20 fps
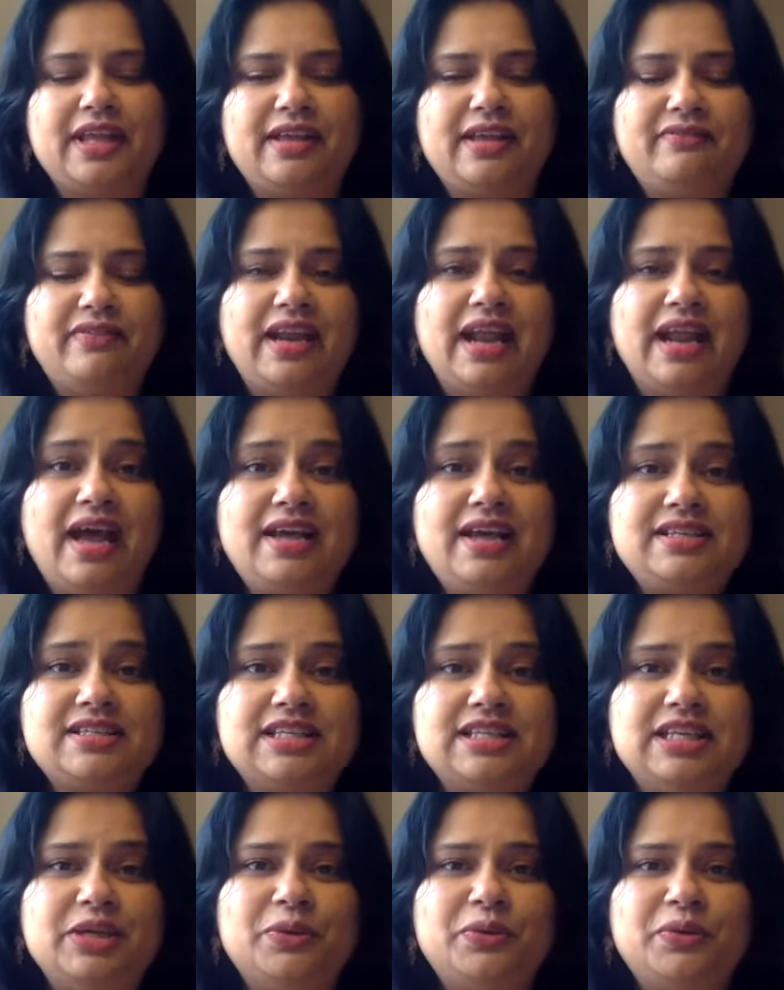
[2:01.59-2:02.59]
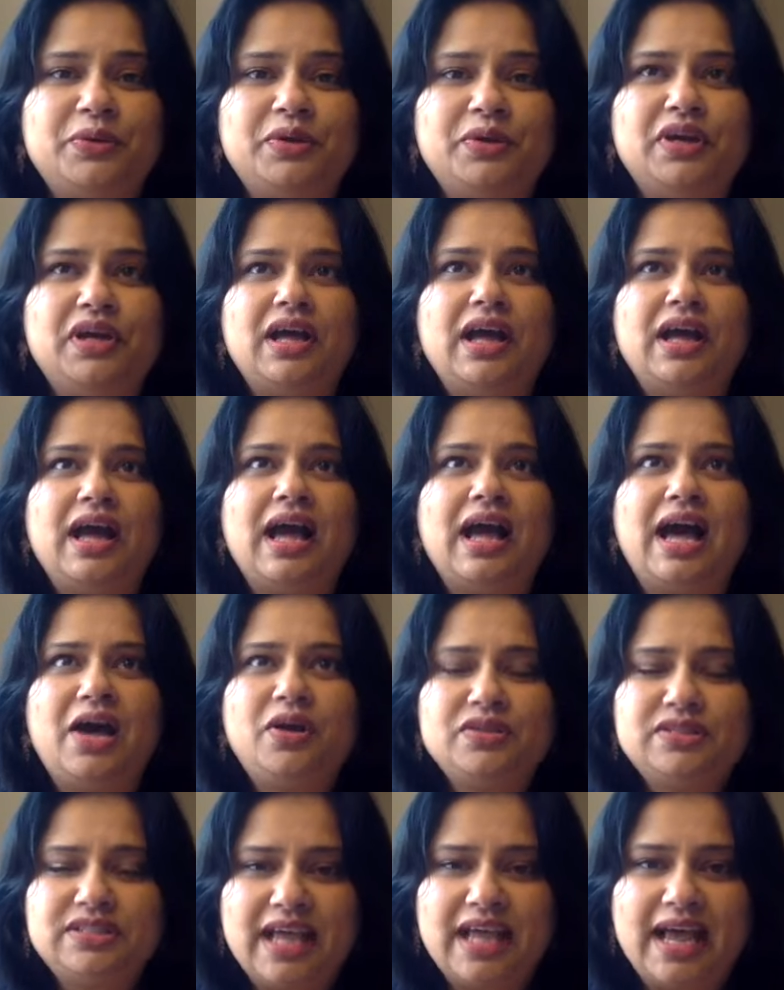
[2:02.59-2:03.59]
When I ask you
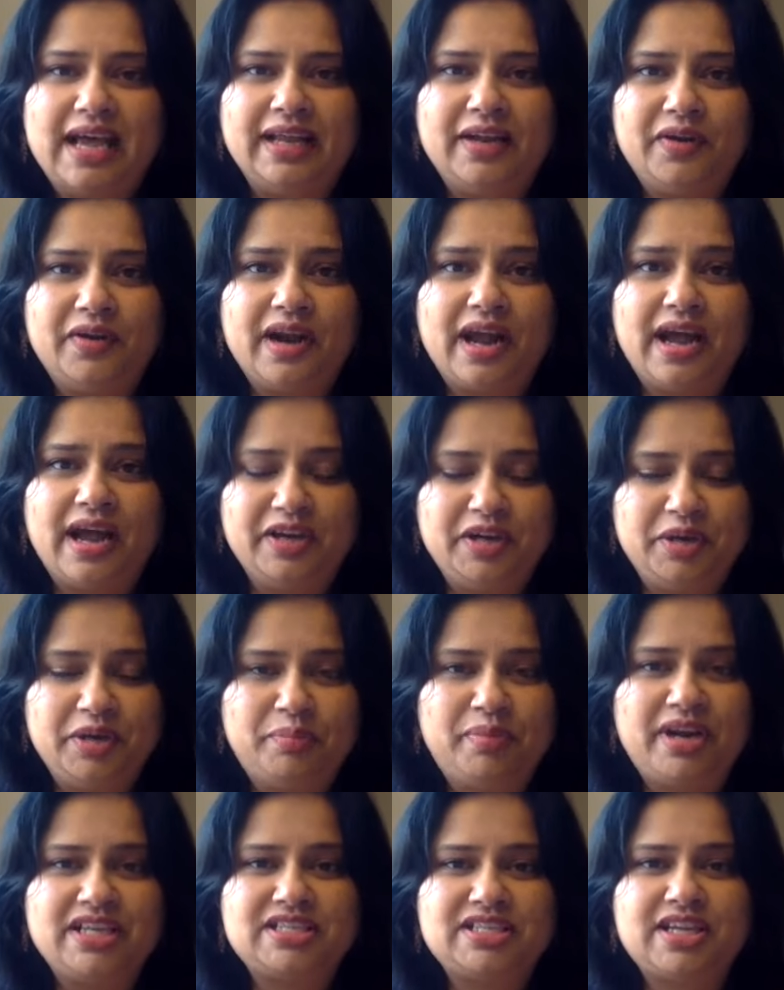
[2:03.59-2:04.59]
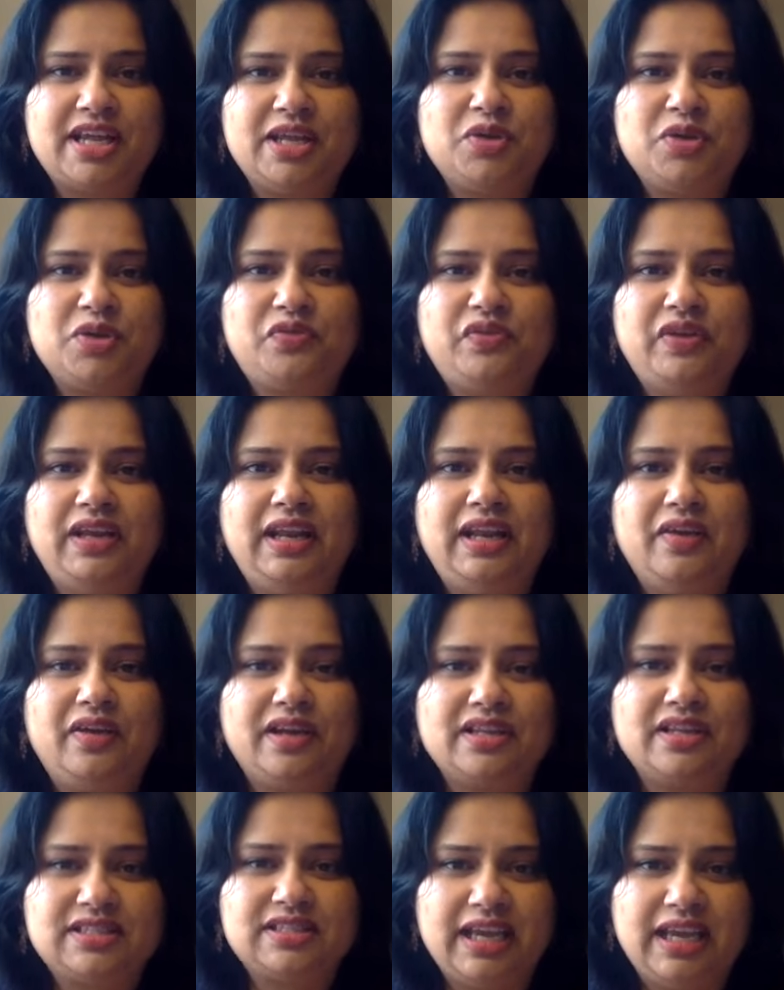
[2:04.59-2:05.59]
how sad or how depressed are you feeling on
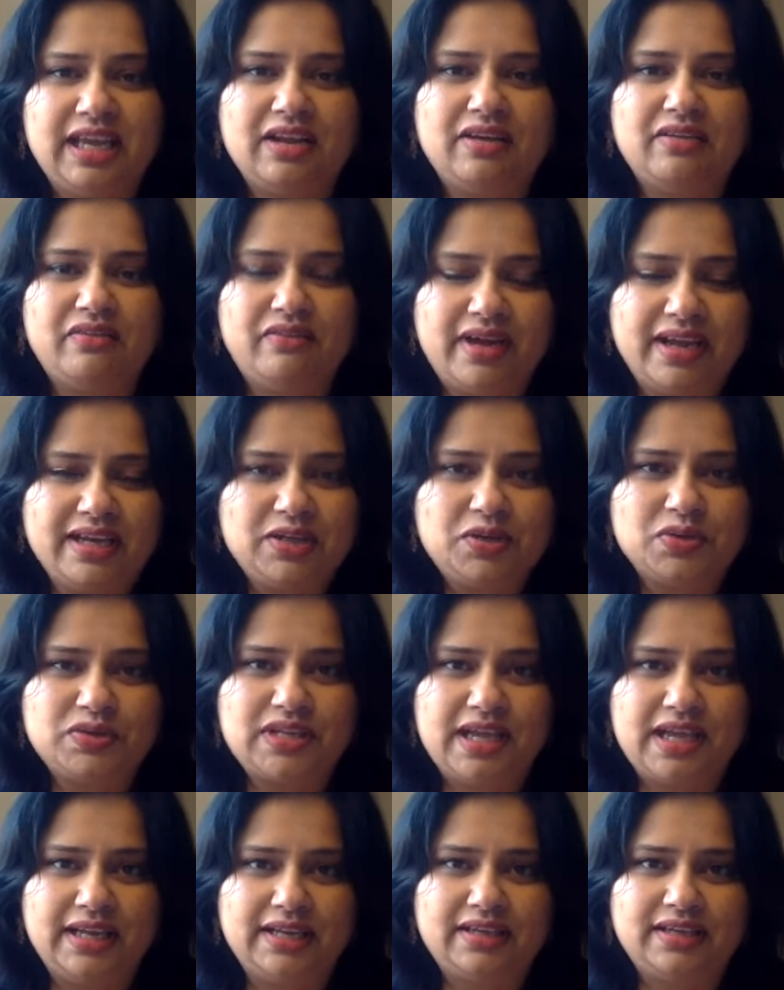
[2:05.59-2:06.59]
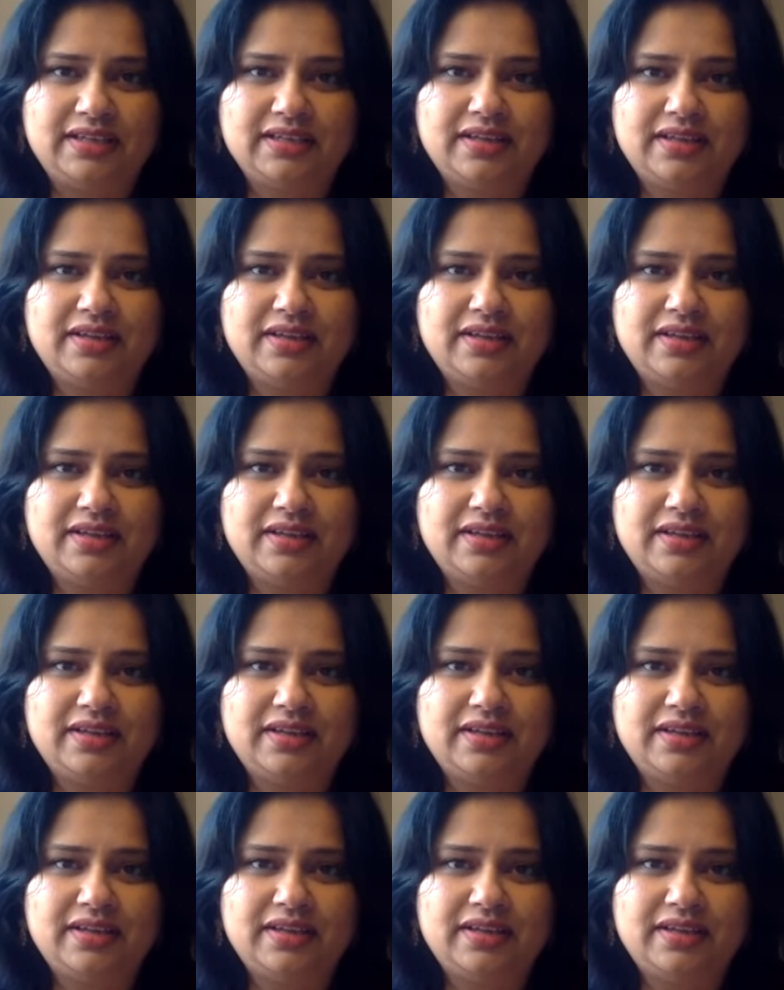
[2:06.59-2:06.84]
a scale of 1 to 10,